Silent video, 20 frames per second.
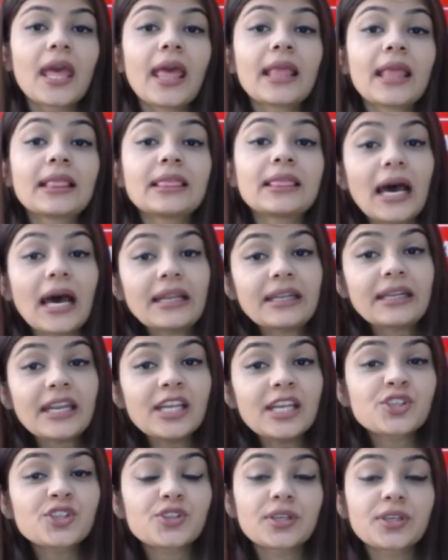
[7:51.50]

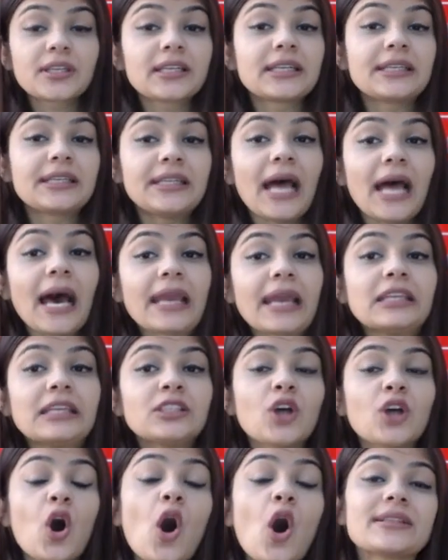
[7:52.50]
Danish
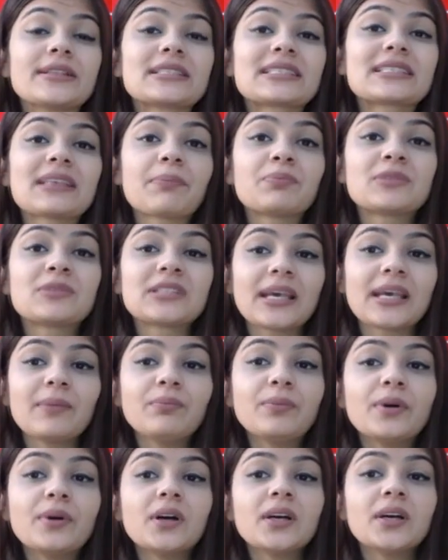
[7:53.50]
died on
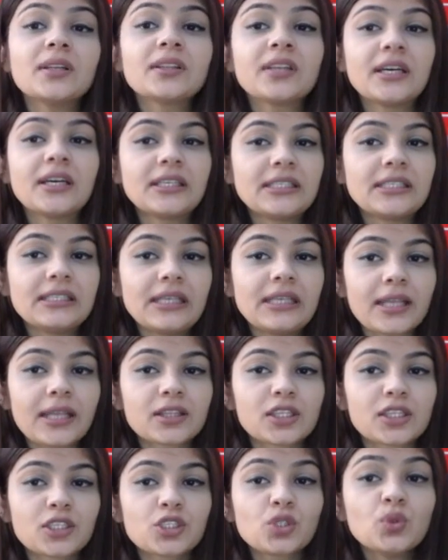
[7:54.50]
September
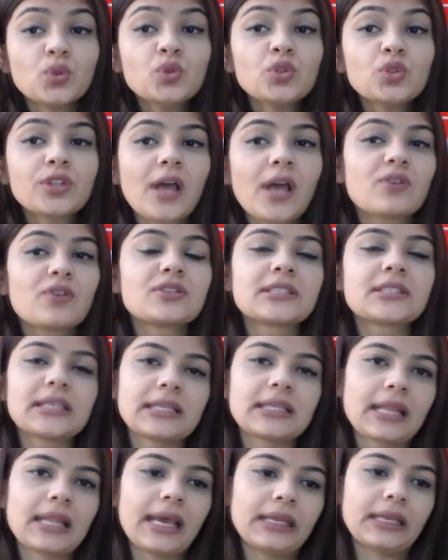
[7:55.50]
30th,
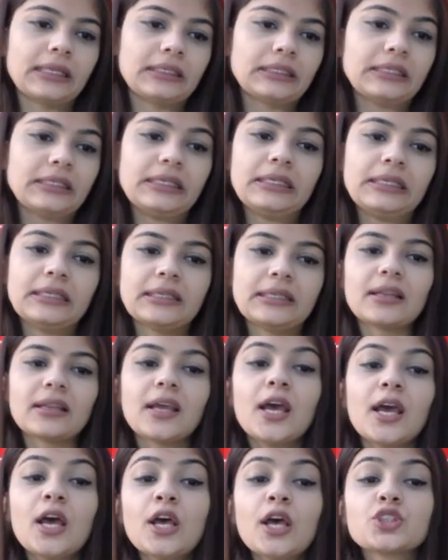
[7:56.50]
2019.
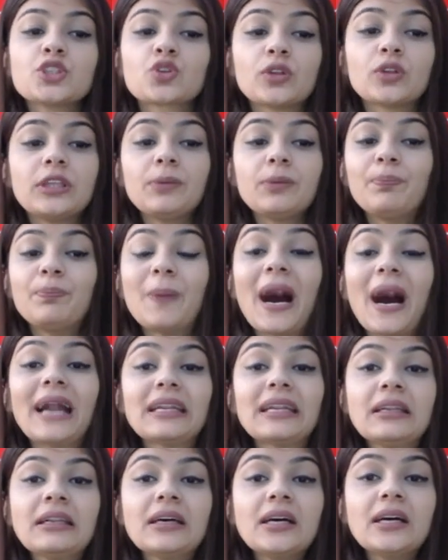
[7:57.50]
So the
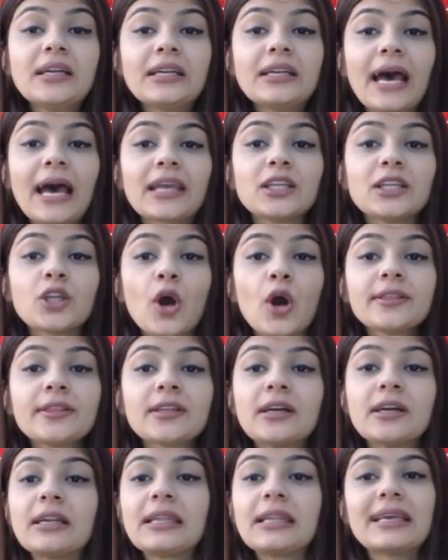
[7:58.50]
partner died on
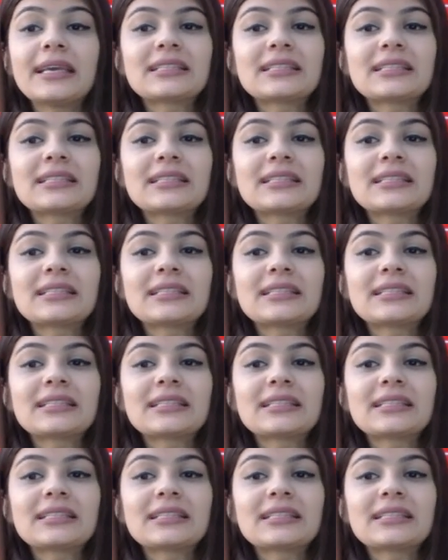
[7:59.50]
30th